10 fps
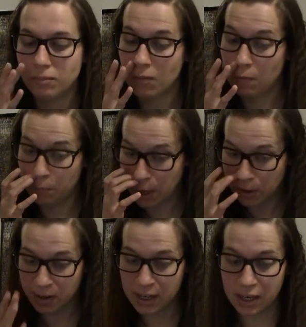
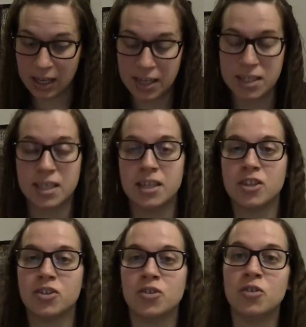Very easy to
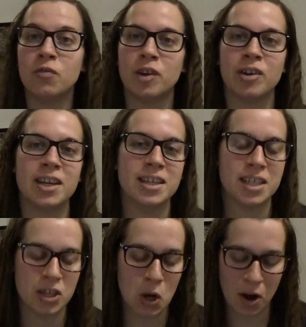do, very easy
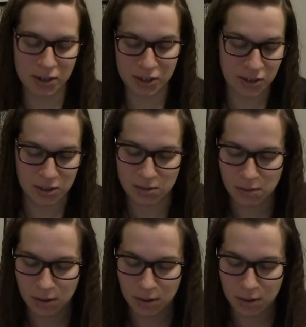not to do.